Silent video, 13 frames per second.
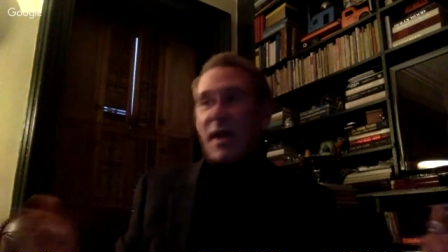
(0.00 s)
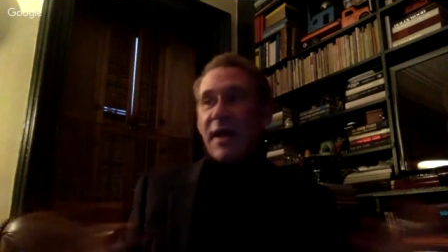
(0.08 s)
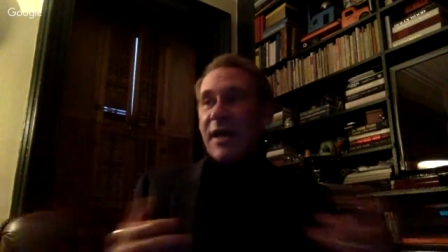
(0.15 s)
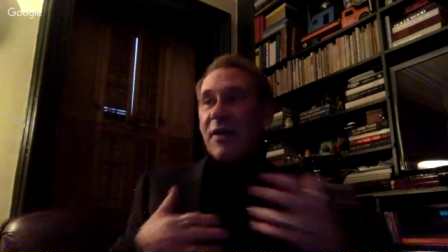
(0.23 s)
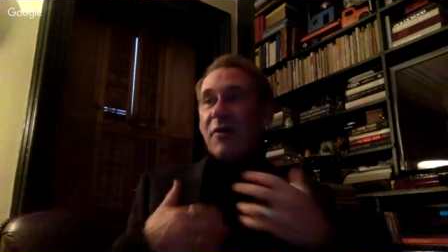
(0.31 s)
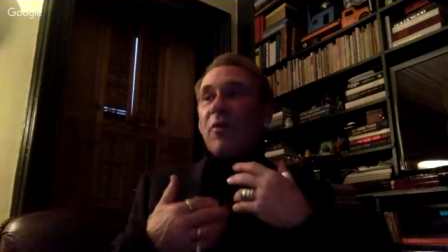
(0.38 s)

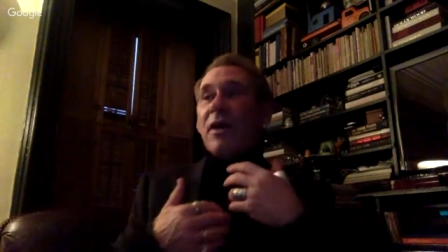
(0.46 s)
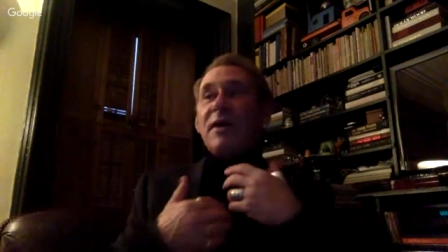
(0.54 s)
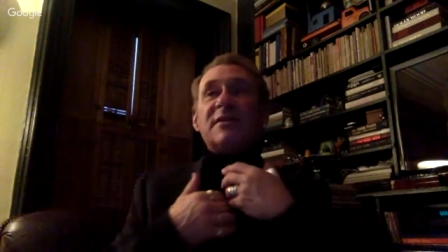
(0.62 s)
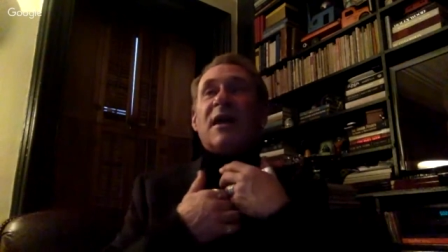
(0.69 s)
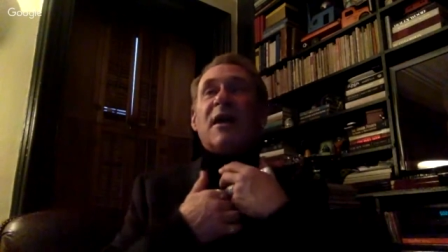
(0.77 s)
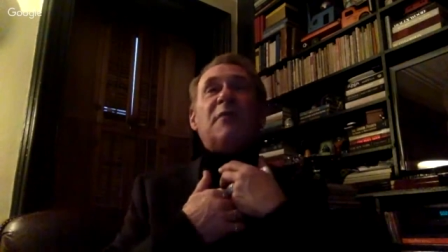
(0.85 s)
It
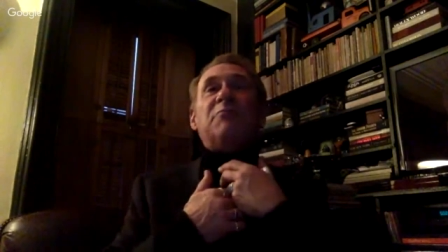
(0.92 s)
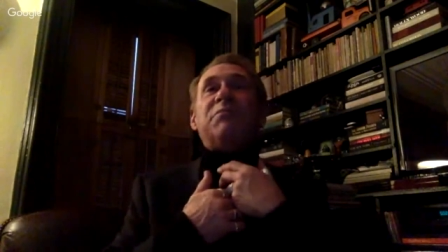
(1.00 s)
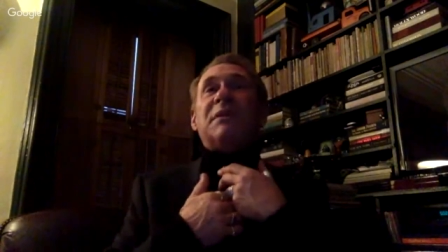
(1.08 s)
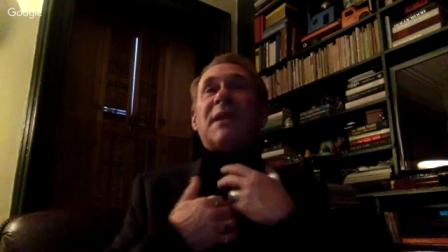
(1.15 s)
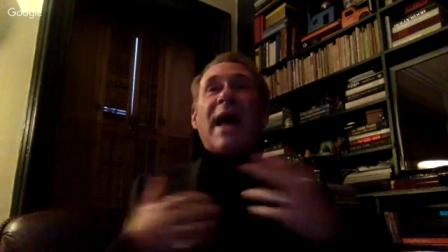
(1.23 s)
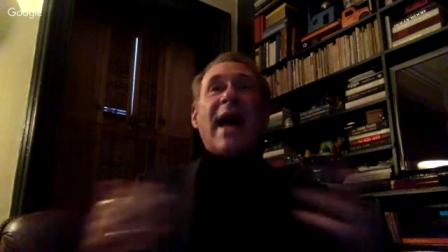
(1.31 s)
was a
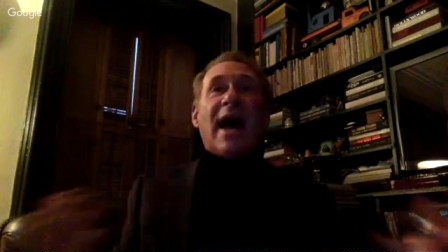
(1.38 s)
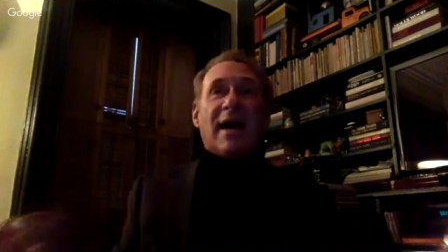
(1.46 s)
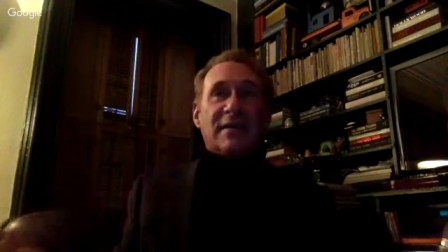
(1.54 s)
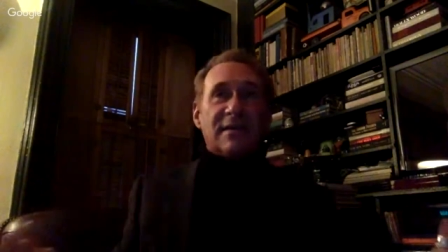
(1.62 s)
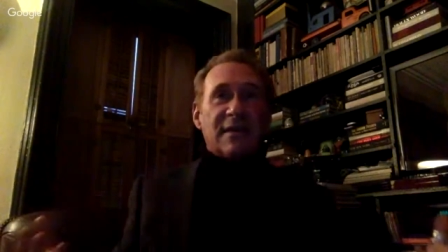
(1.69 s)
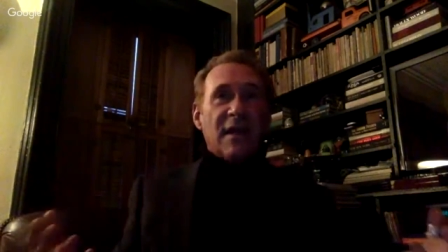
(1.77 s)
blast.